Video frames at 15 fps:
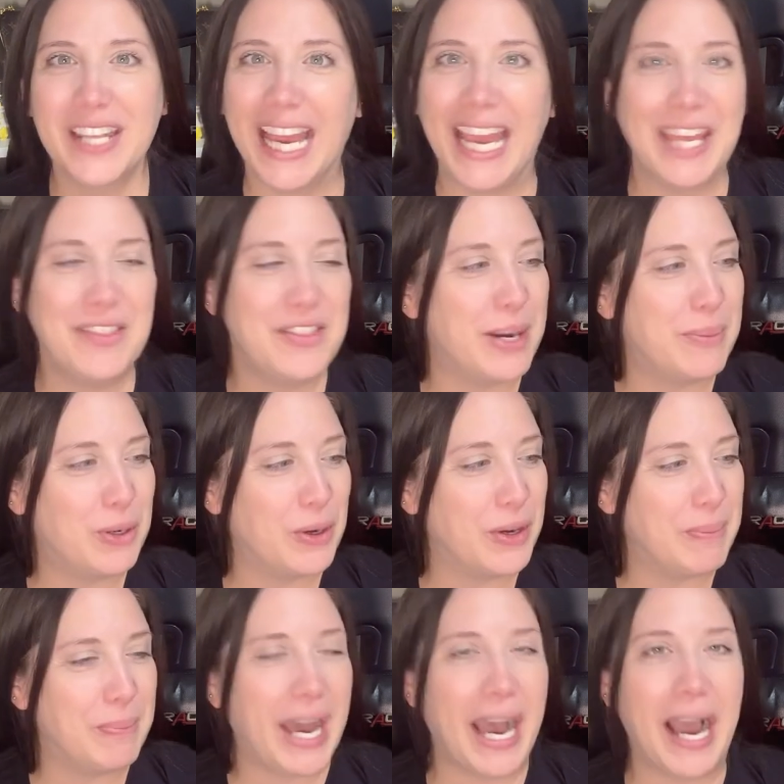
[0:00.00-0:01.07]
I ended up
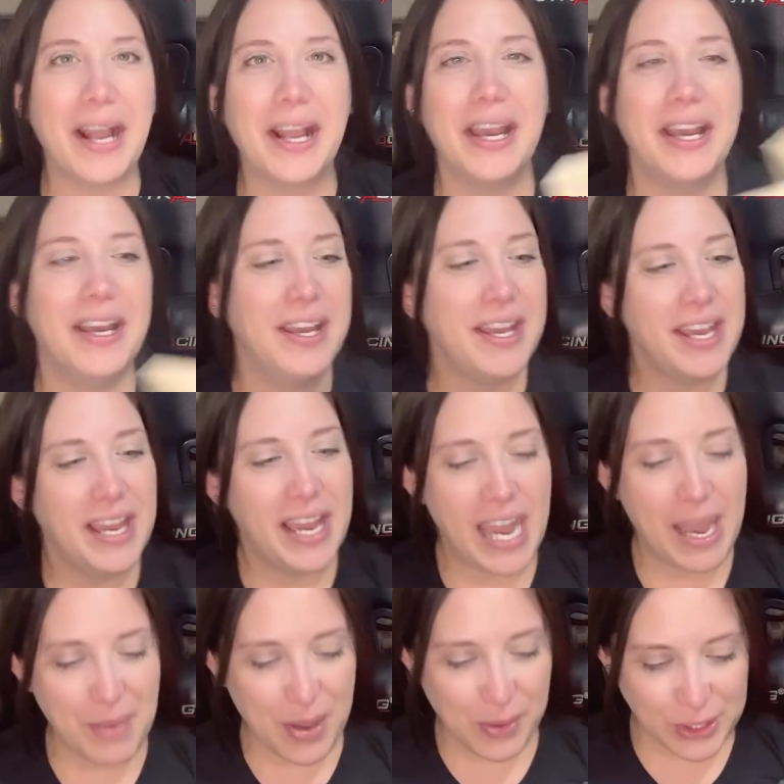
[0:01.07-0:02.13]
going back.
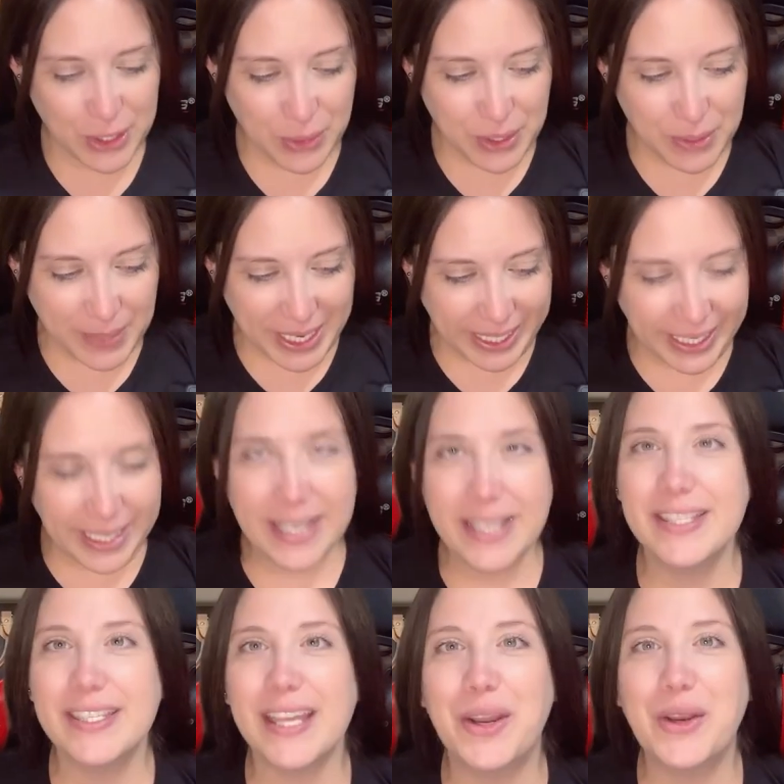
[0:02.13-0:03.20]
I was there with my
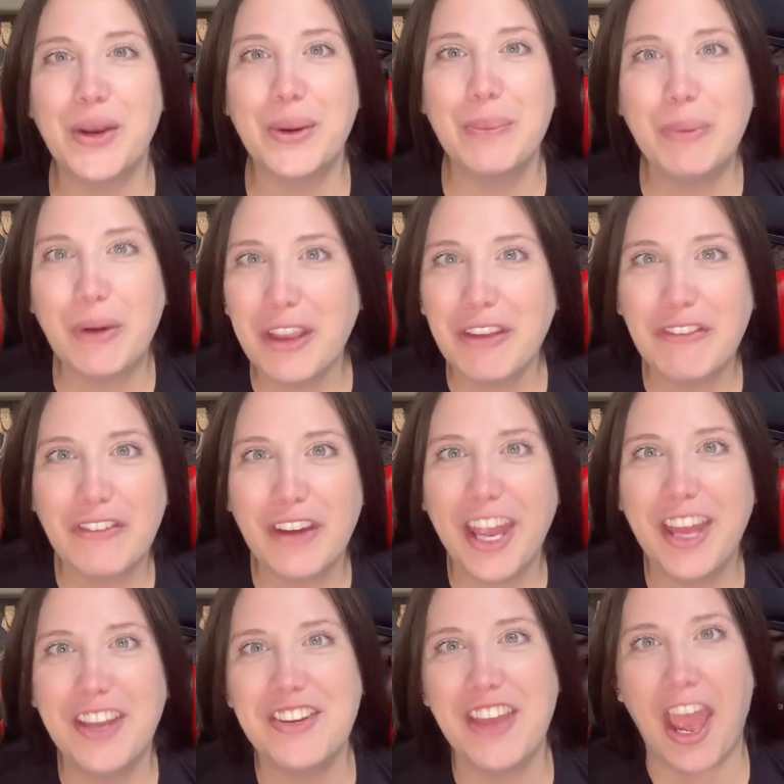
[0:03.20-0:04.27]
niece and her
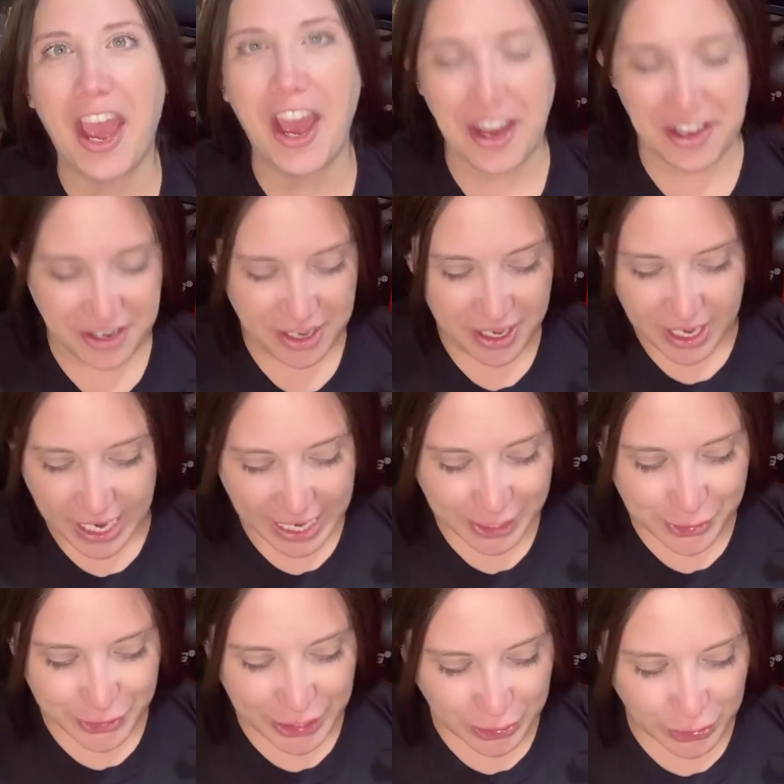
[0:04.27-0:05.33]
boyfriend, and
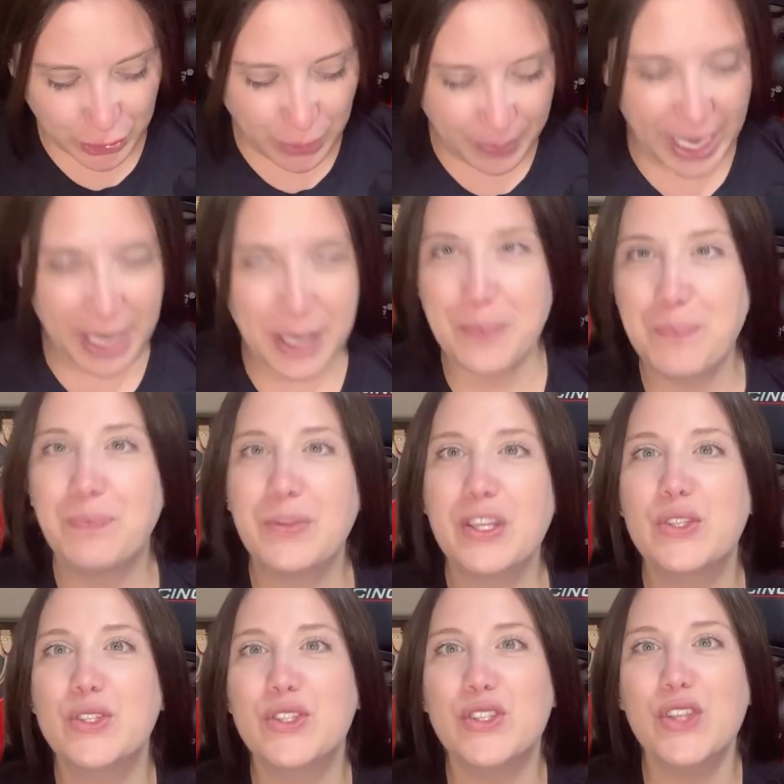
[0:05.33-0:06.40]
I just had to go back.
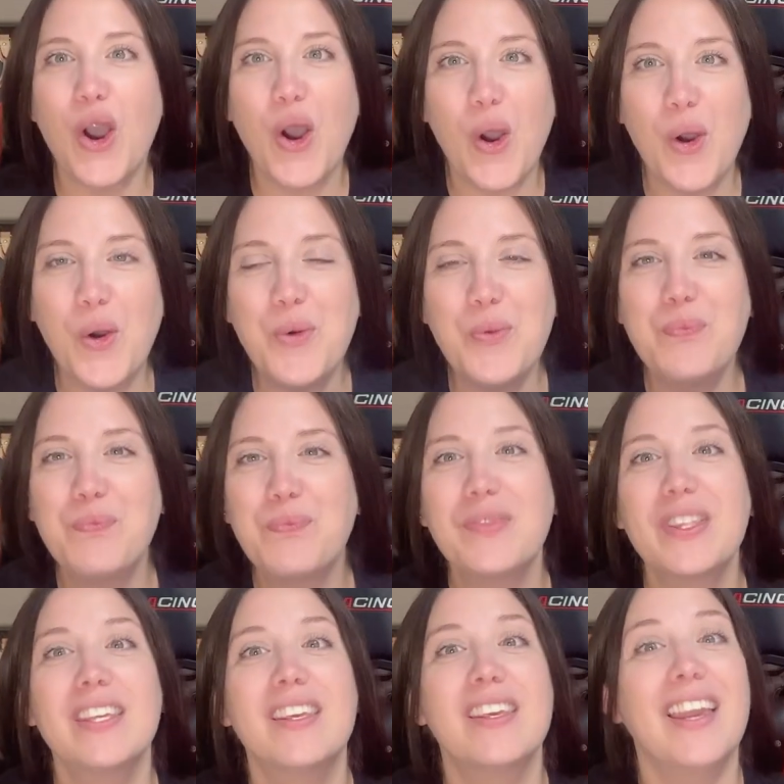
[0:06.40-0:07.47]
So
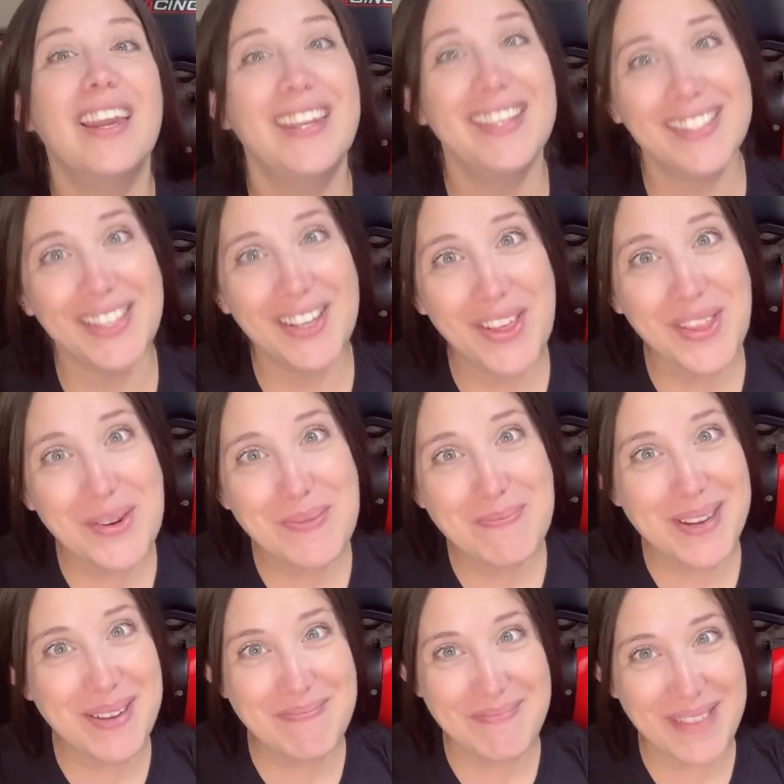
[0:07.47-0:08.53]
it is another
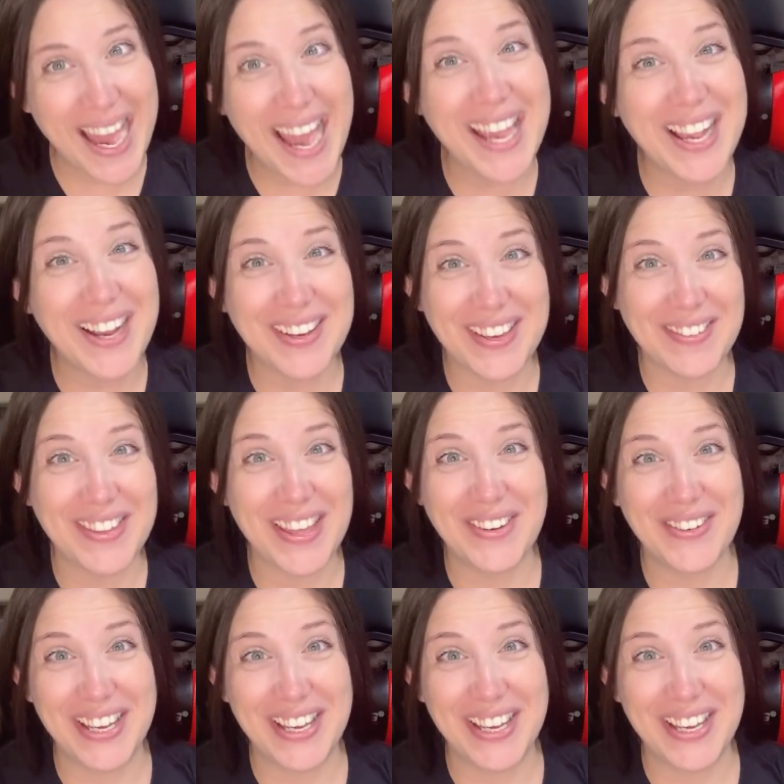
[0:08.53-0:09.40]
bum bag. I'll give that